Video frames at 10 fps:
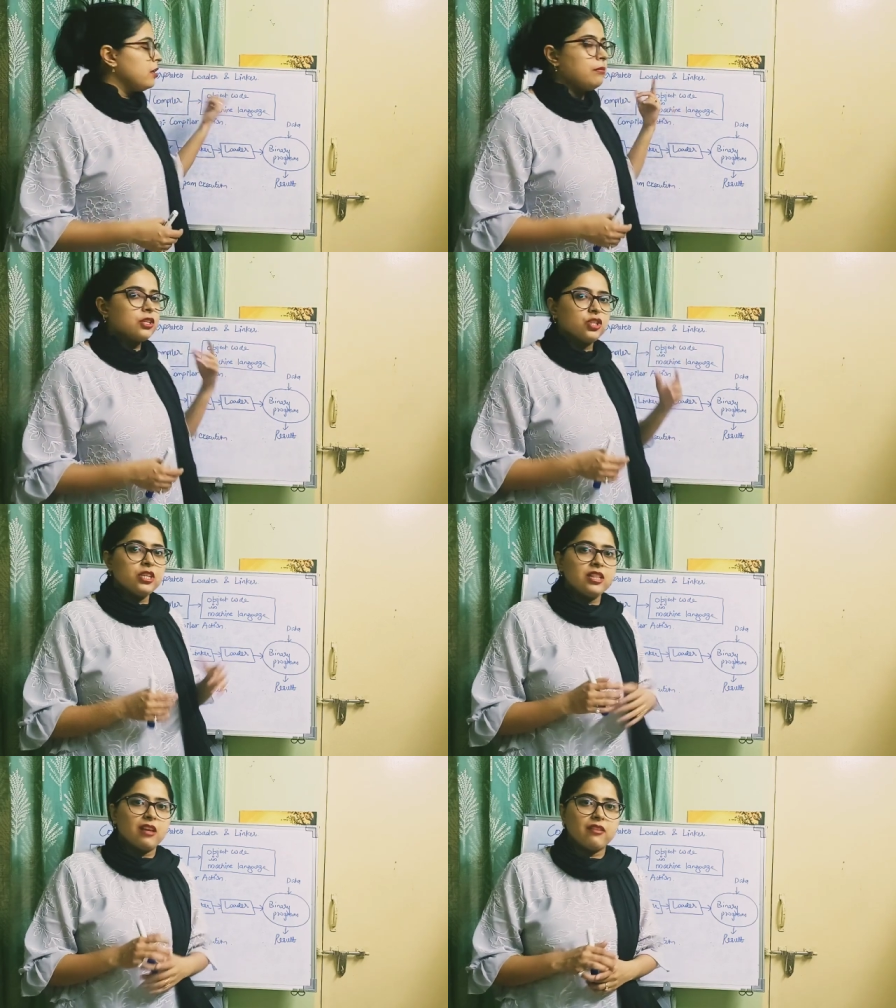a
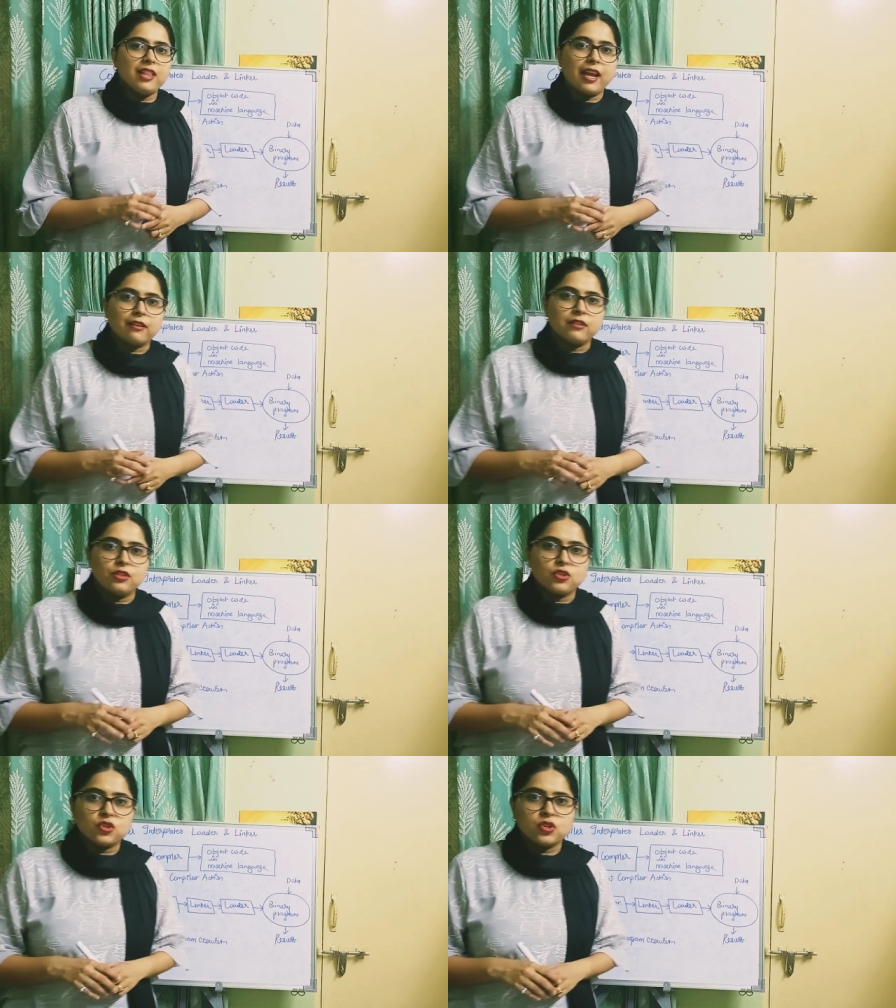machine level
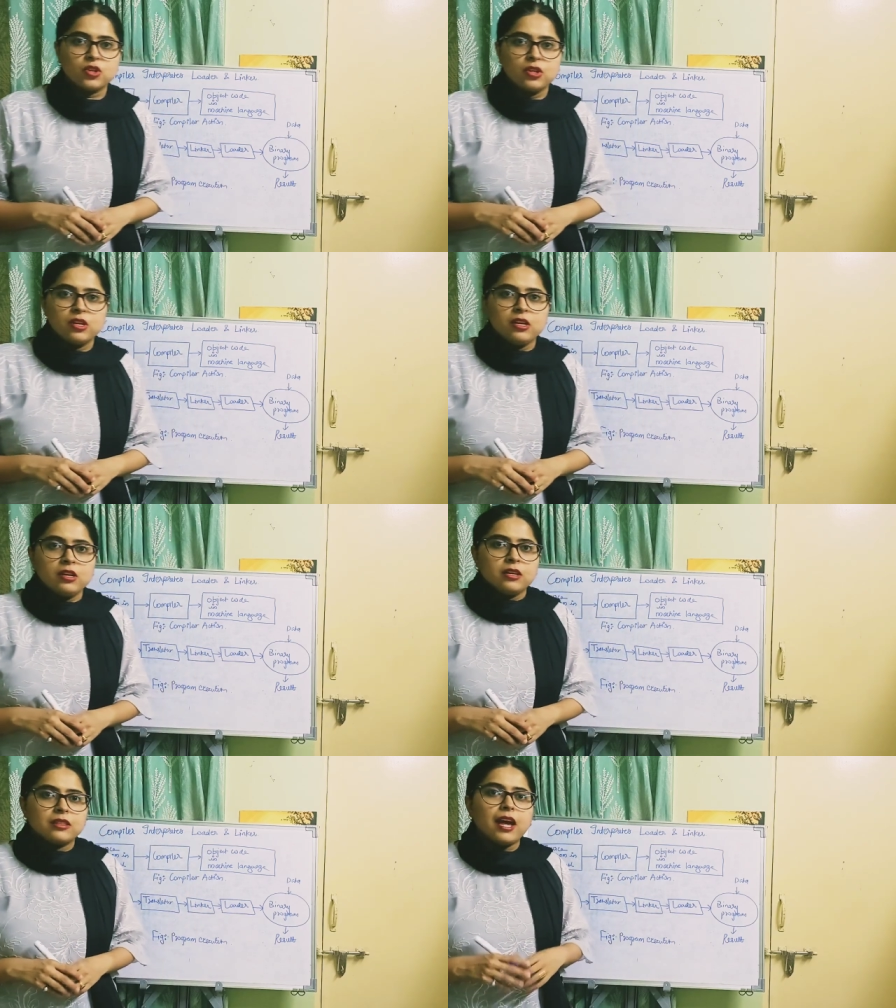language.
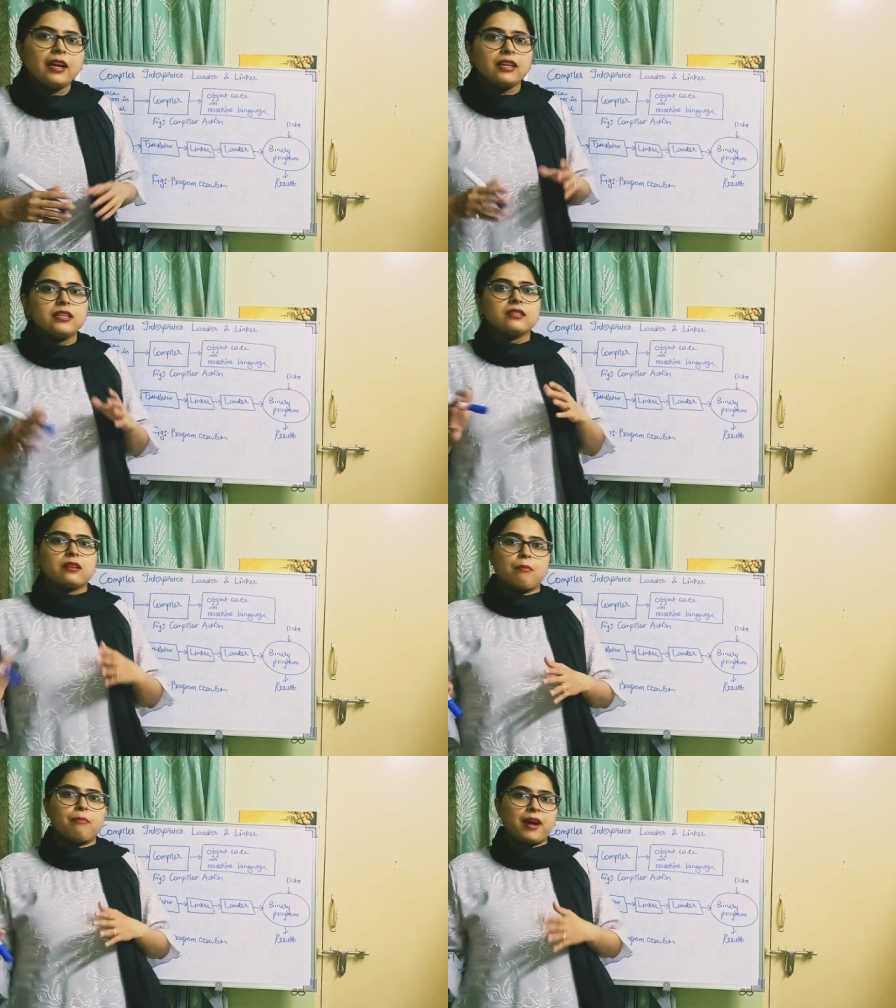That is
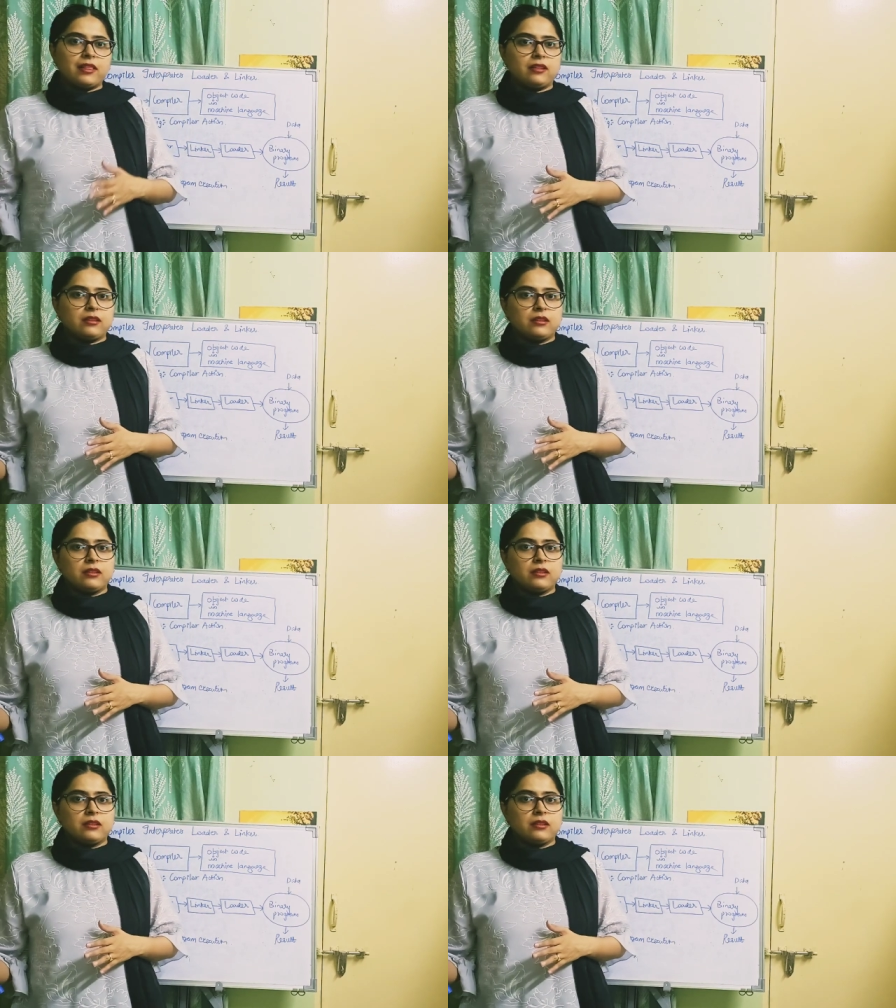compiler.